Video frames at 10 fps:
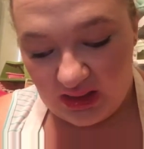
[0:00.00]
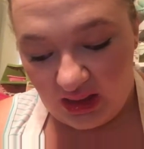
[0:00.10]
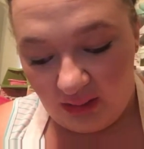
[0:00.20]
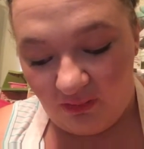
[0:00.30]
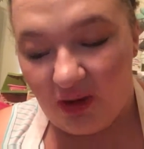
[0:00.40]

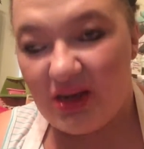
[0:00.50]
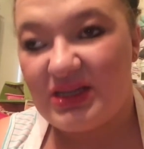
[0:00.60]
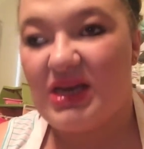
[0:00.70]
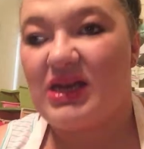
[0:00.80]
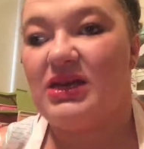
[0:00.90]
I'm very
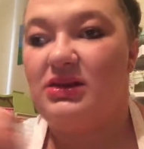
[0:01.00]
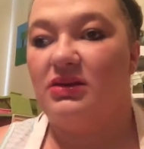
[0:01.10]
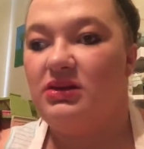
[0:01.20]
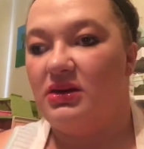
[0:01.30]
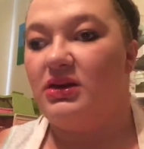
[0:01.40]
tan.
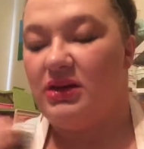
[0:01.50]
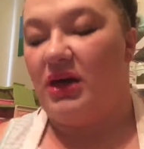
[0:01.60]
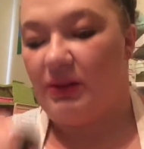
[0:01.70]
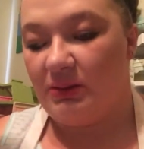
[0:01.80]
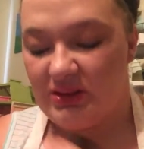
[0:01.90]
I
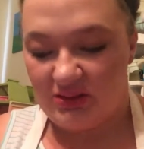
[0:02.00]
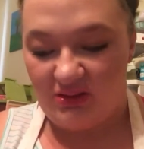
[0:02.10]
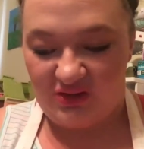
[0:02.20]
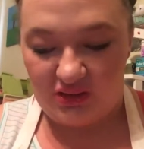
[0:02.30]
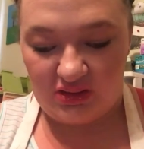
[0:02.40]
probably should
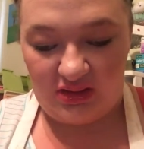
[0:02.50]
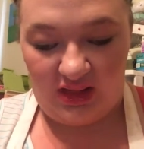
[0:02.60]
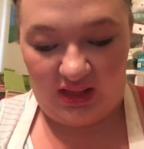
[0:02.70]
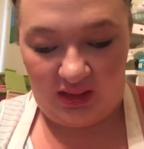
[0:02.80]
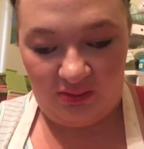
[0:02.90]
have shooken
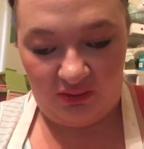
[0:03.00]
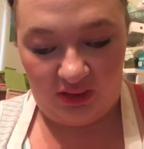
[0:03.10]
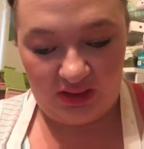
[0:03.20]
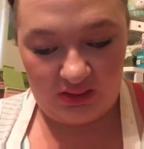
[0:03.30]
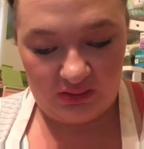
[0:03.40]
this up before
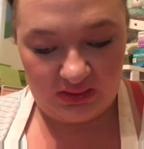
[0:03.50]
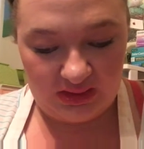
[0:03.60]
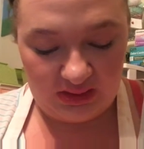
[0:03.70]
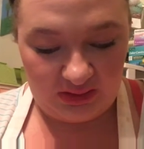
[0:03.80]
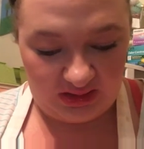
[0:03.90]
I used
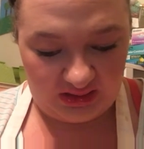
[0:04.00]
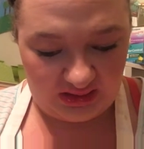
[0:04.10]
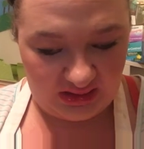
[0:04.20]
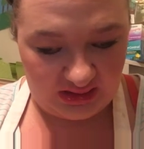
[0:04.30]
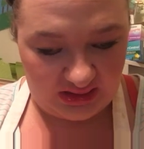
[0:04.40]
it, but it
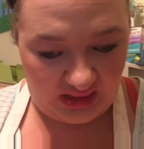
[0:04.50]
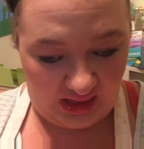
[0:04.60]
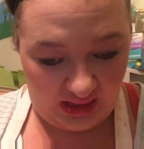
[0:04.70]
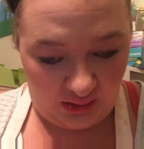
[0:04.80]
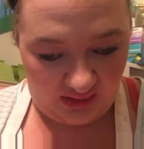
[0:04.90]
doesn't say
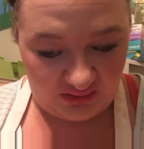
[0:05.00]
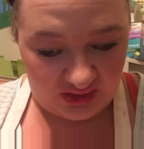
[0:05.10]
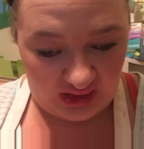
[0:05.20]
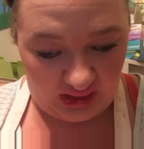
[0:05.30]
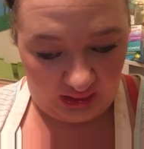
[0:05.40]
you have to
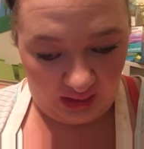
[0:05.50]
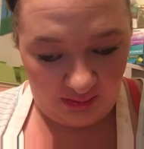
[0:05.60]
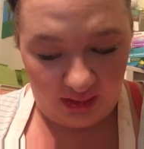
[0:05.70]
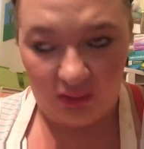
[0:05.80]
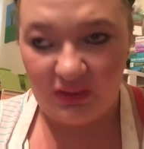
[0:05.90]
shake it up.
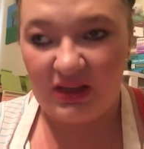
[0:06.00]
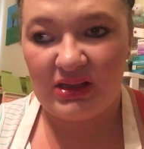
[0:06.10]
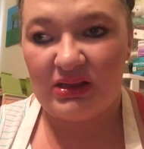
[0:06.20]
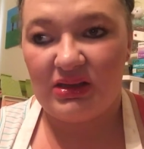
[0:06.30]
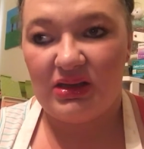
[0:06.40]
I don't
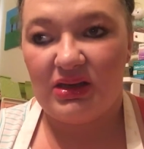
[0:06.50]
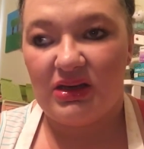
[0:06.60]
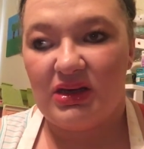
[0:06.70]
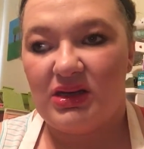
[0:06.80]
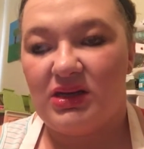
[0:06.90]
think
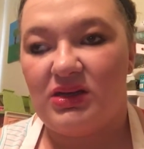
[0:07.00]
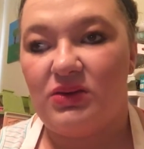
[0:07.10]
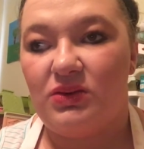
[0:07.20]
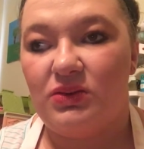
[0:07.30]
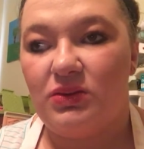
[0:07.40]

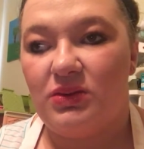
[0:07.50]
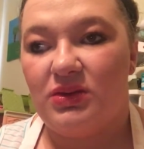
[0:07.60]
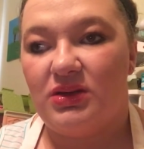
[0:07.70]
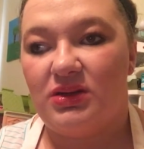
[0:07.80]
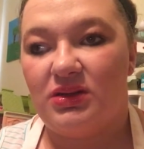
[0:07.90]
you
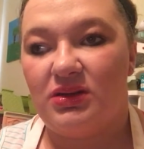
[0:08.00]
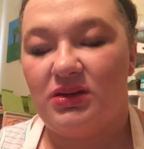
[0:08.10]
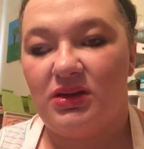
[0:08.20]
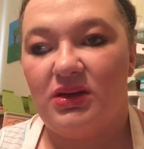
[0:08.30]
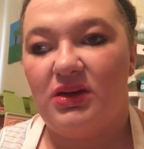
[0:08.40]

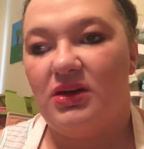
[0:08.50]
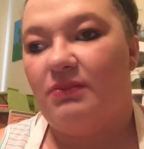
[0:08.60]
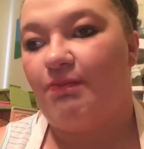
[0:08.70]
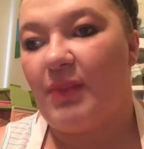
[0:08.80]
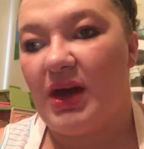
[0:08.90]

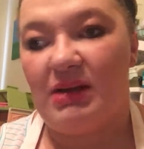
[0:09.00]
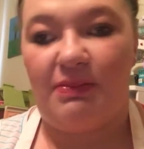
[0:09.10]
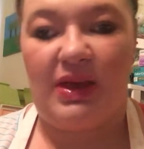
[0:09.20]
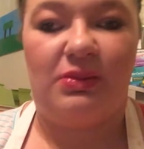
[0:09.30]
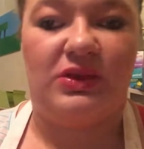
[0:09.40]
might
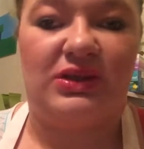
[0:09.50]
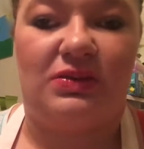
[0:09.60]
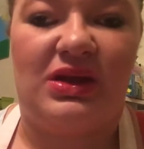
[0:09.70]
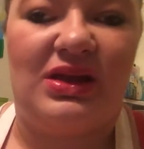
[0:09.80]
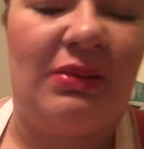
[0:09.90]
be able to
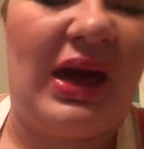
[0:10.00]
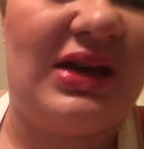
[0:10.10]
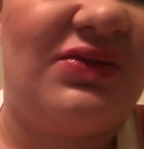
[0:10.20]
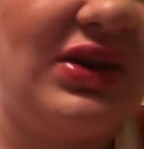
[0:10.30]
read the back and